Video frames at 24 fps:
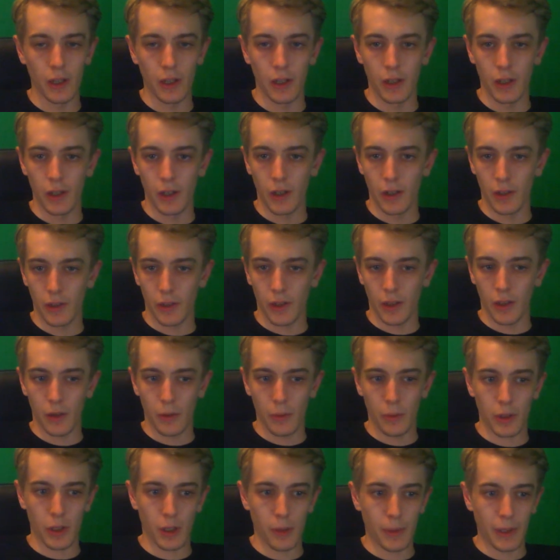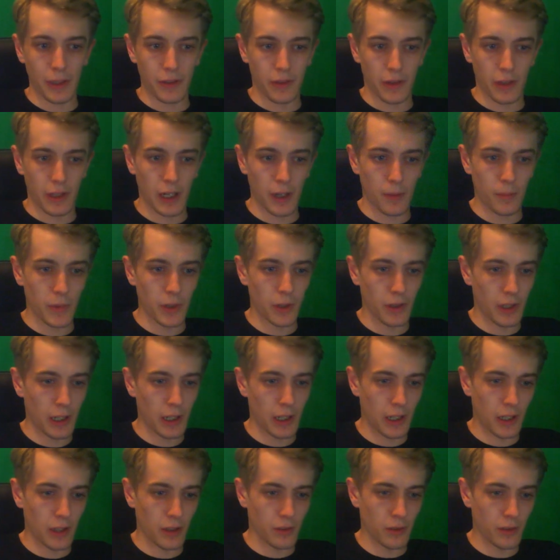So we go back to the camera
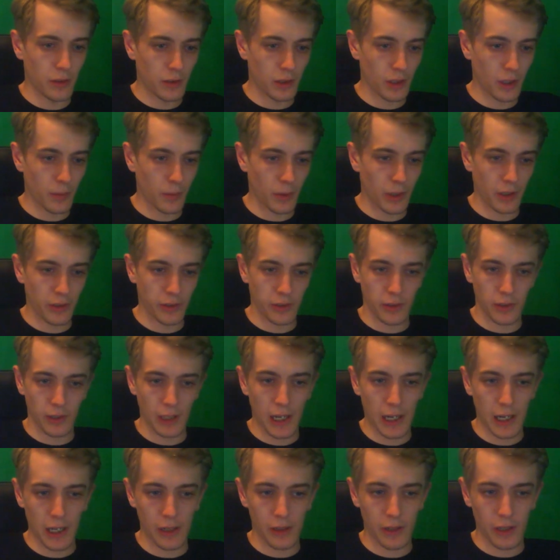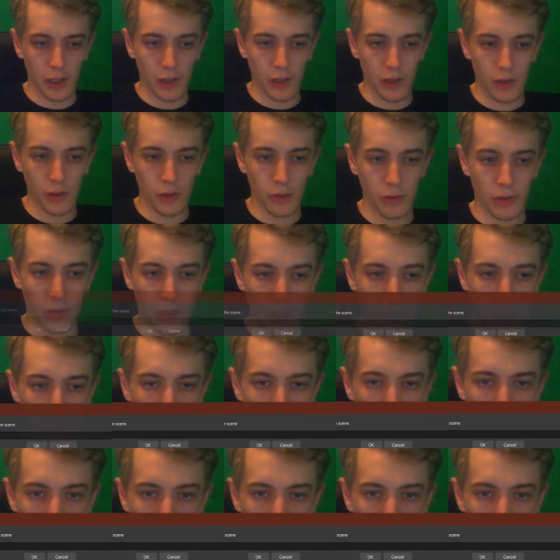and I'm going to add a new scene here.